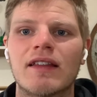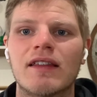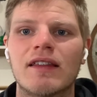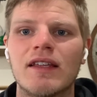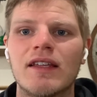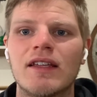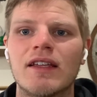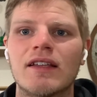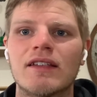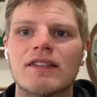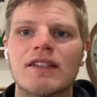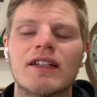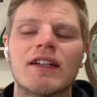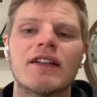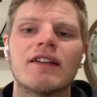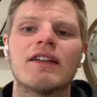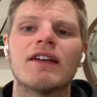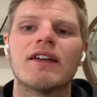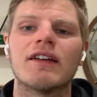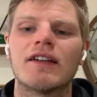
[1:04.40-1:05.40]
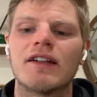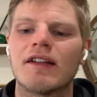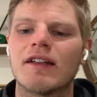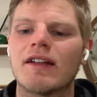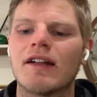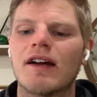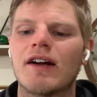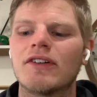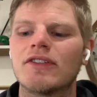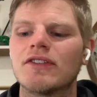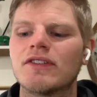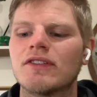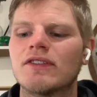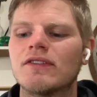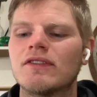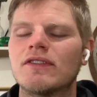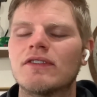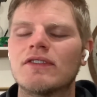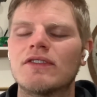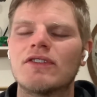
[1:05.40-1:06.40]
things. And I'll
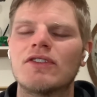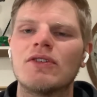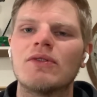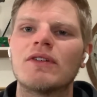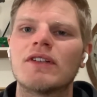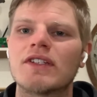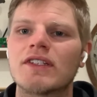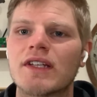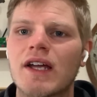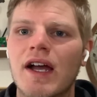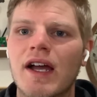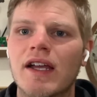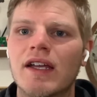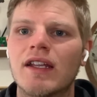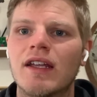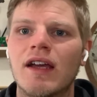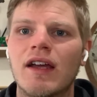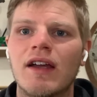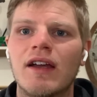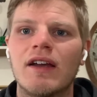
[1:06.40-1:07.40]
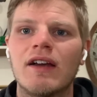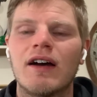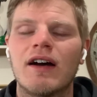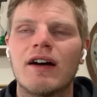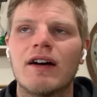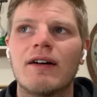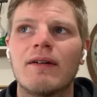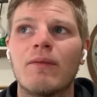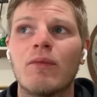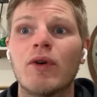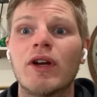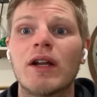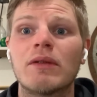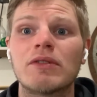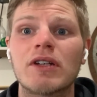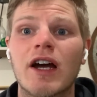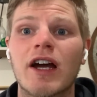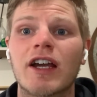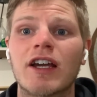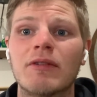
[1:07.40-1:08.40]
do an aside. When I'm
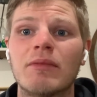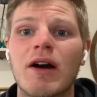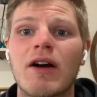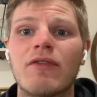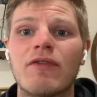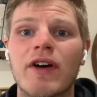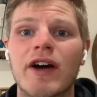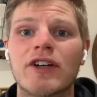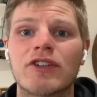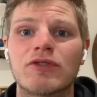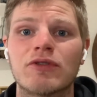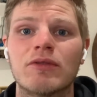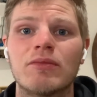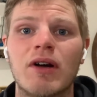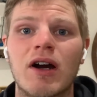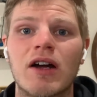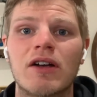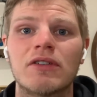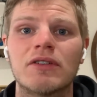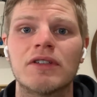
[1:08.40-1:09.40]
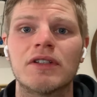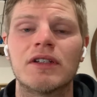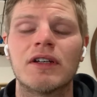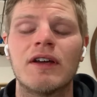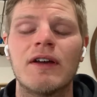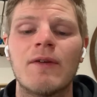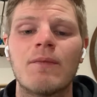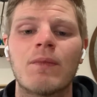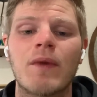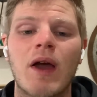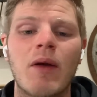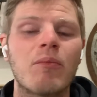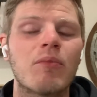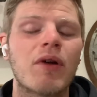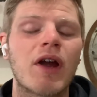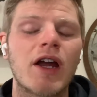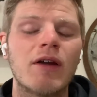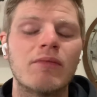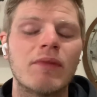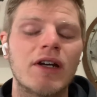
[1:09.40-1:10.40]
talking about fascial remodeling, I'm
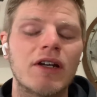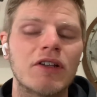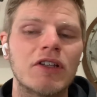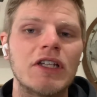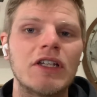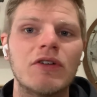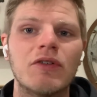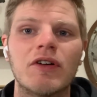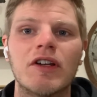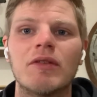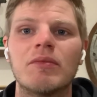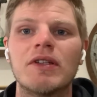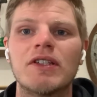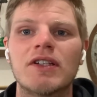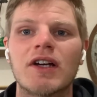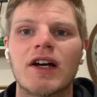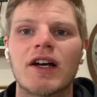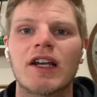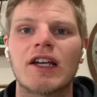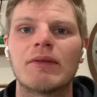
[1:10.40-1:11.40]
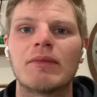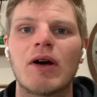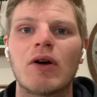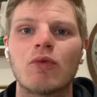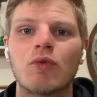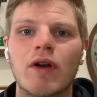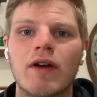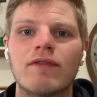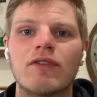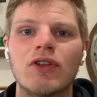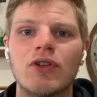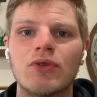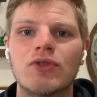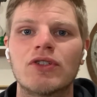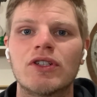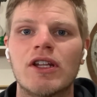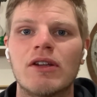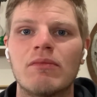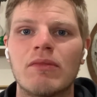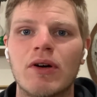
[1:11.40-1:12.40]
primarily going to be talking about
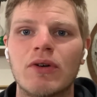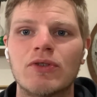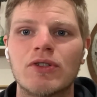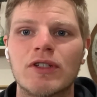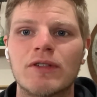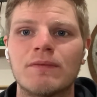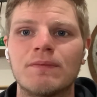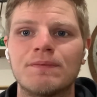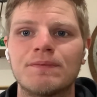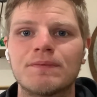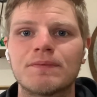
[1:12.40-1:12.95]
revolution in motion,